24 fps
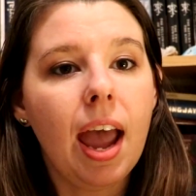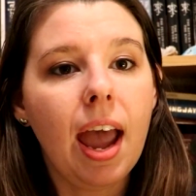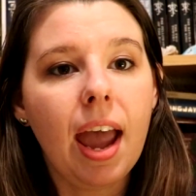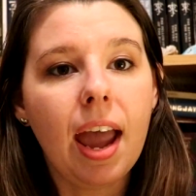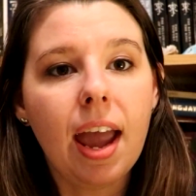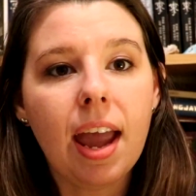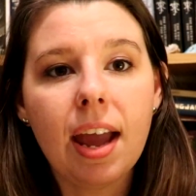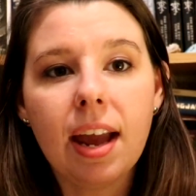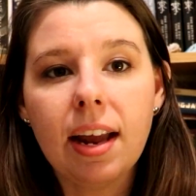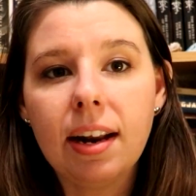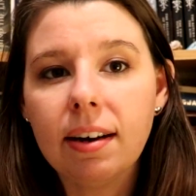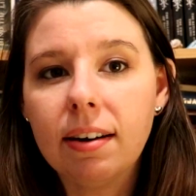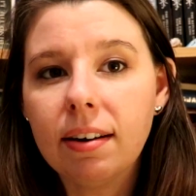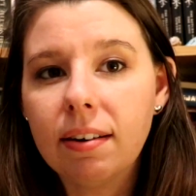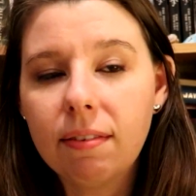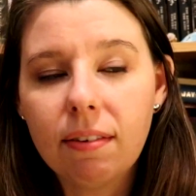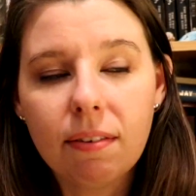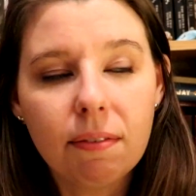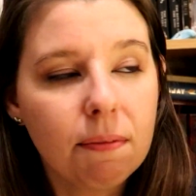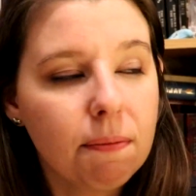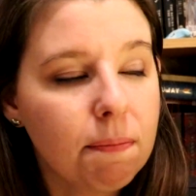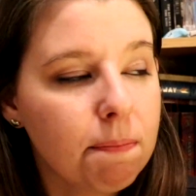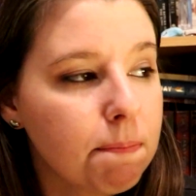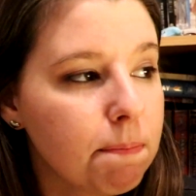And
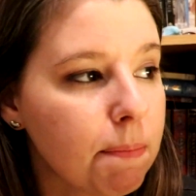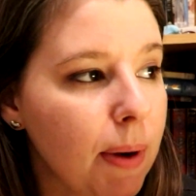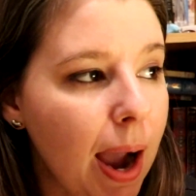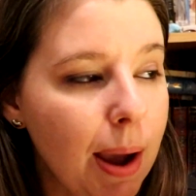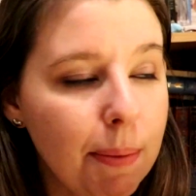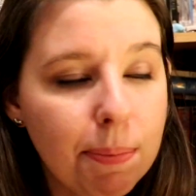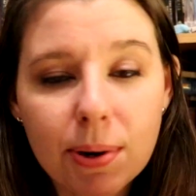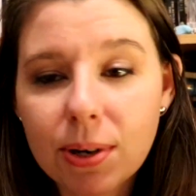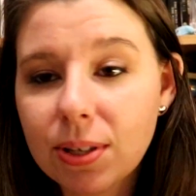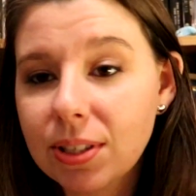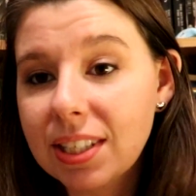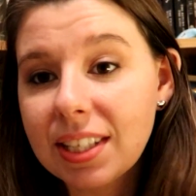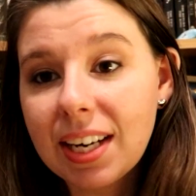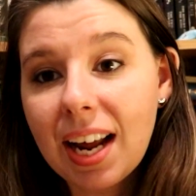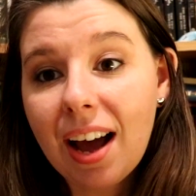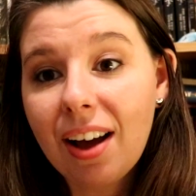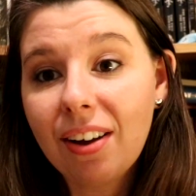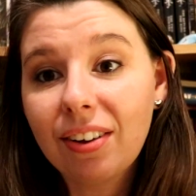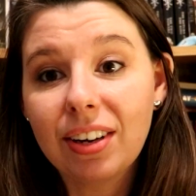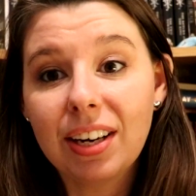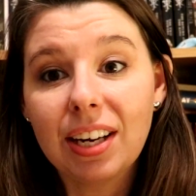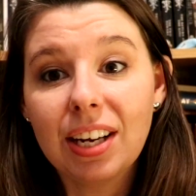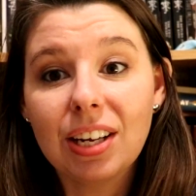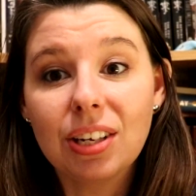my
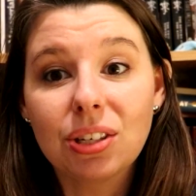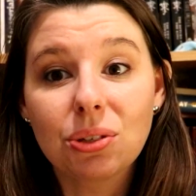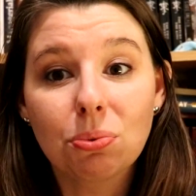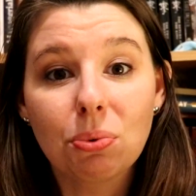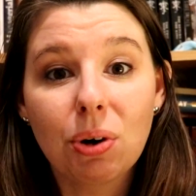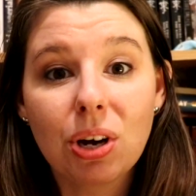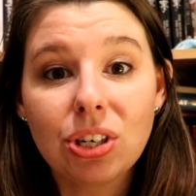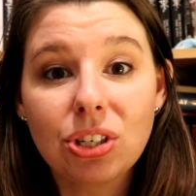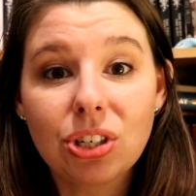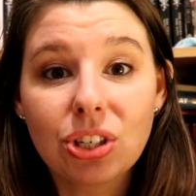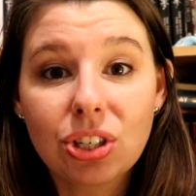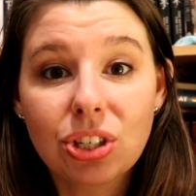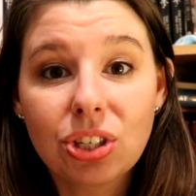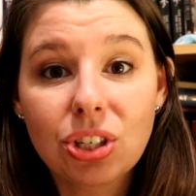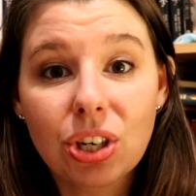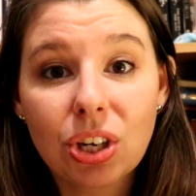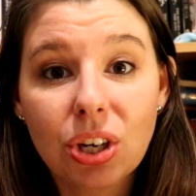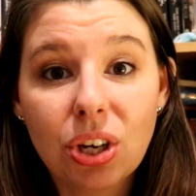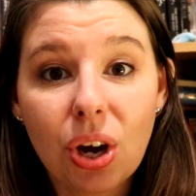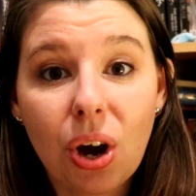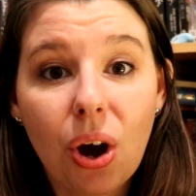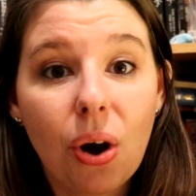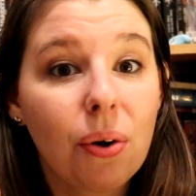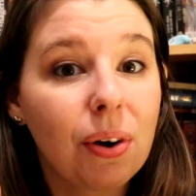personality is one just
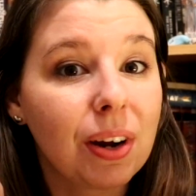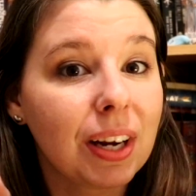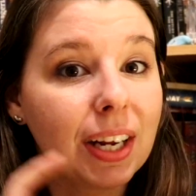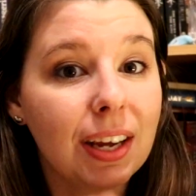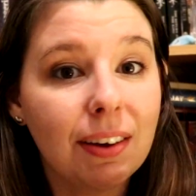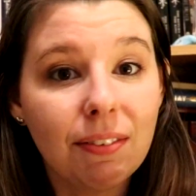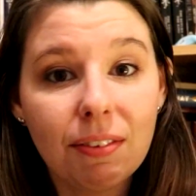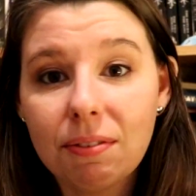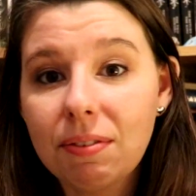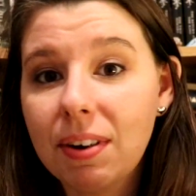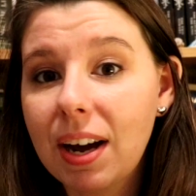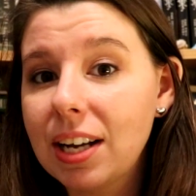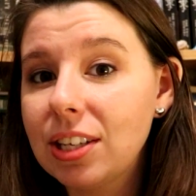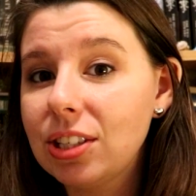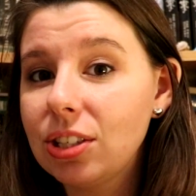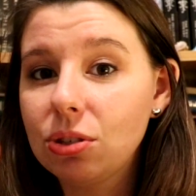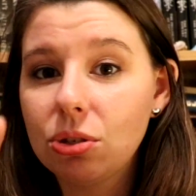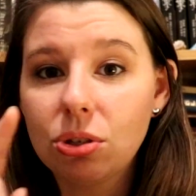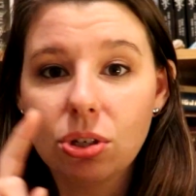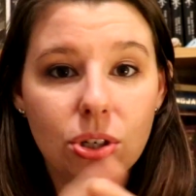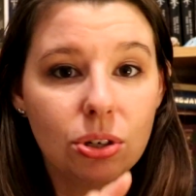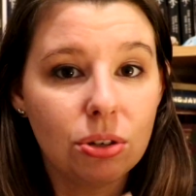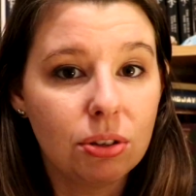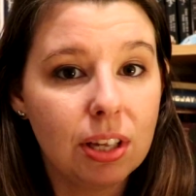to go and give advice.
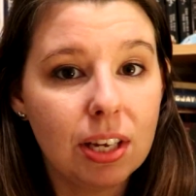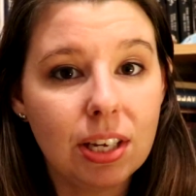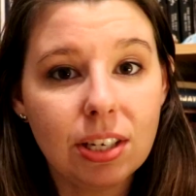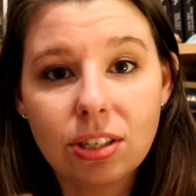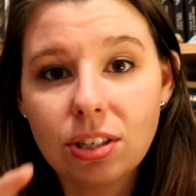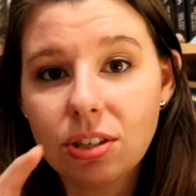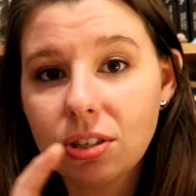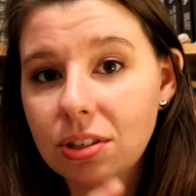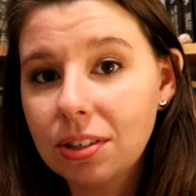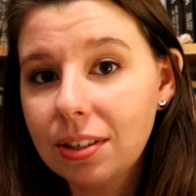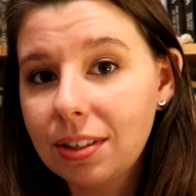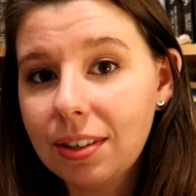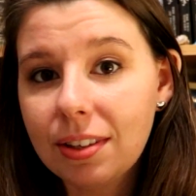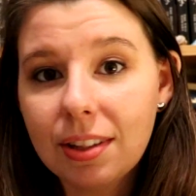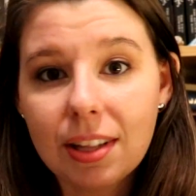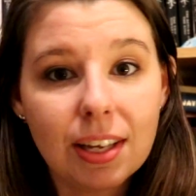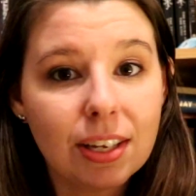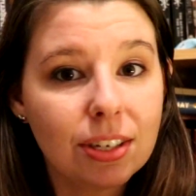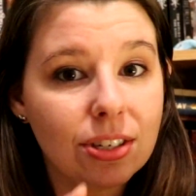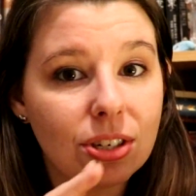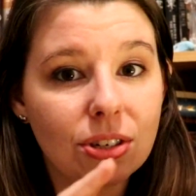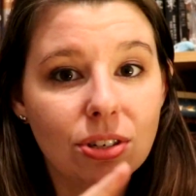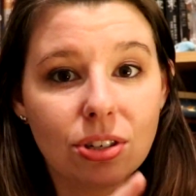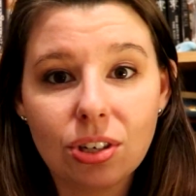You should do this, you should do
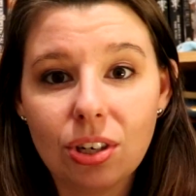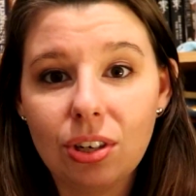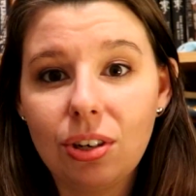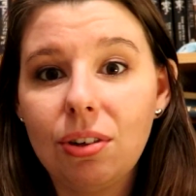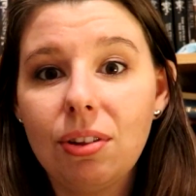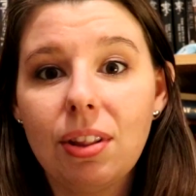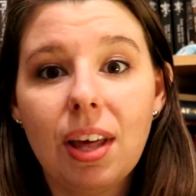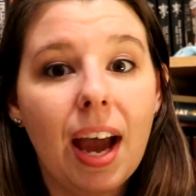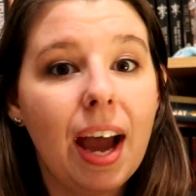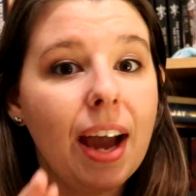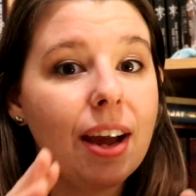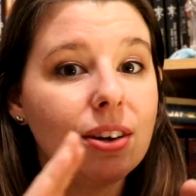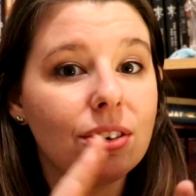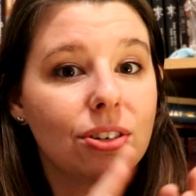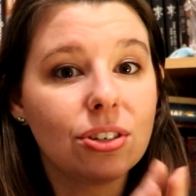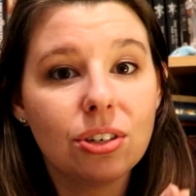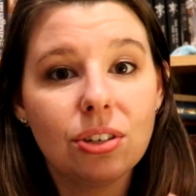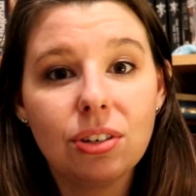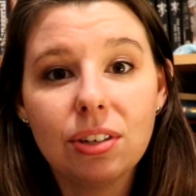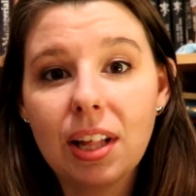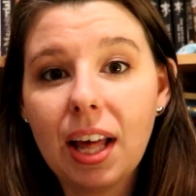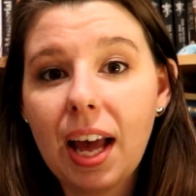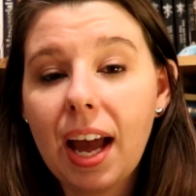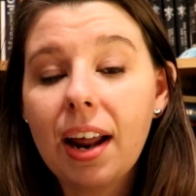this, you should do that, you
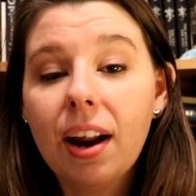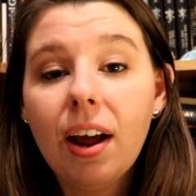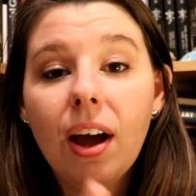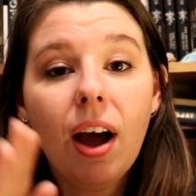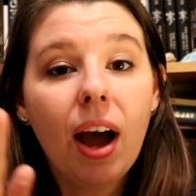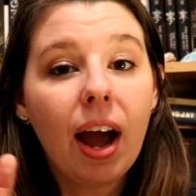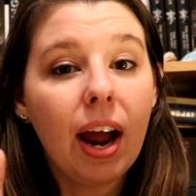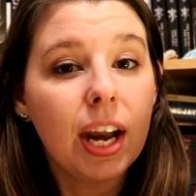should do that.